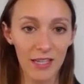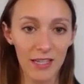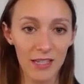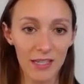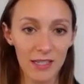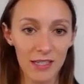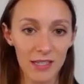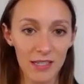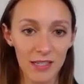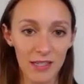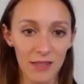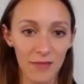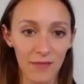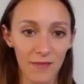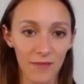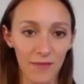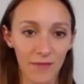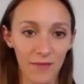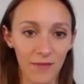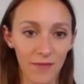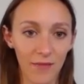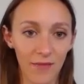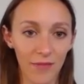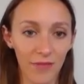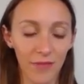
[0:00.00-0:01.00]

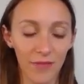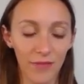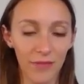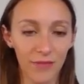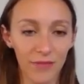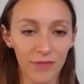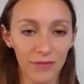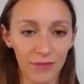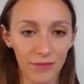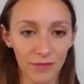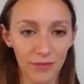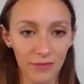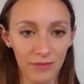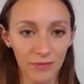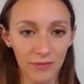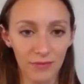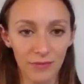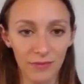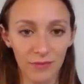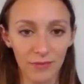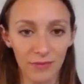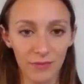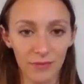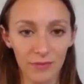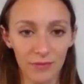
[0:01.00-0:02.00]

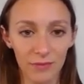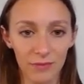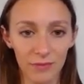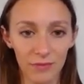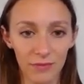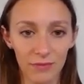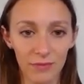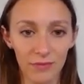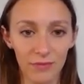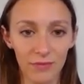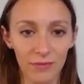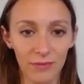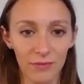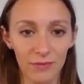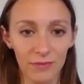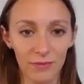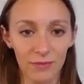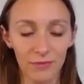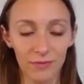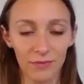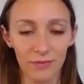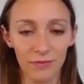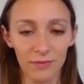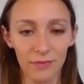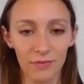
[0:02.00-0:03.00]

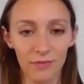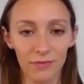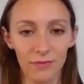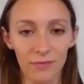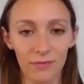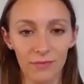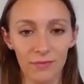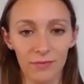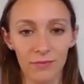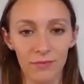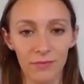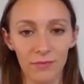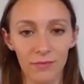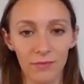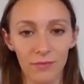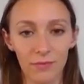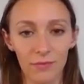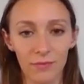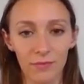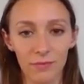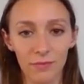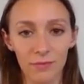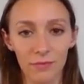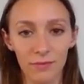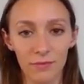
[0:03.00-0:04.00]

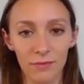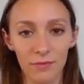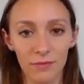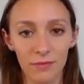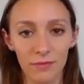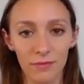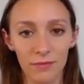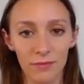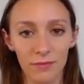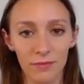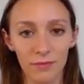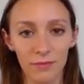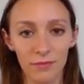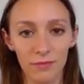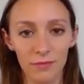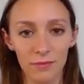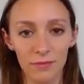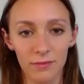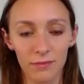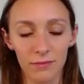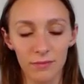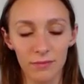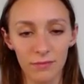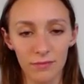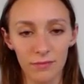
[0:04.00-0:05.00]

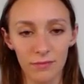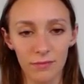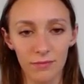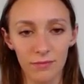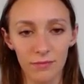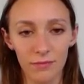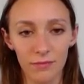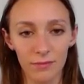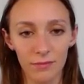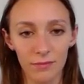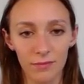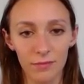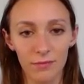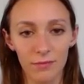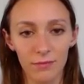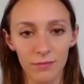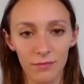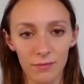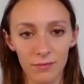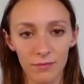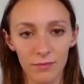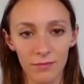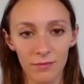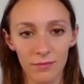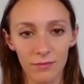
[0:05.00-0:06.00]

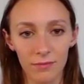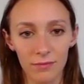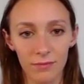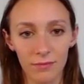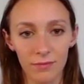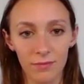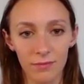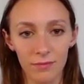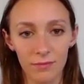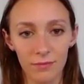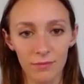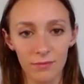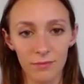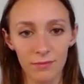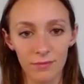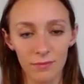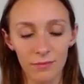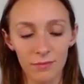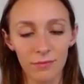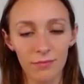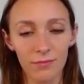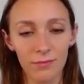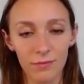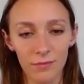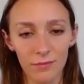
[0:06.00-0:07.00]

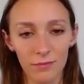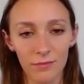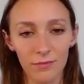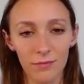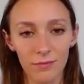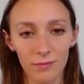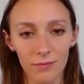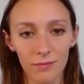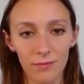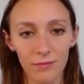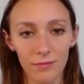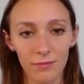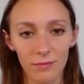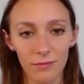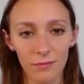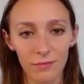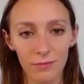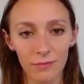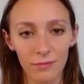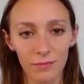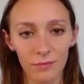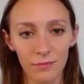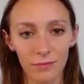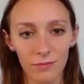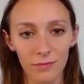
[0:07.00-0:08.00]
The person shown says nothing.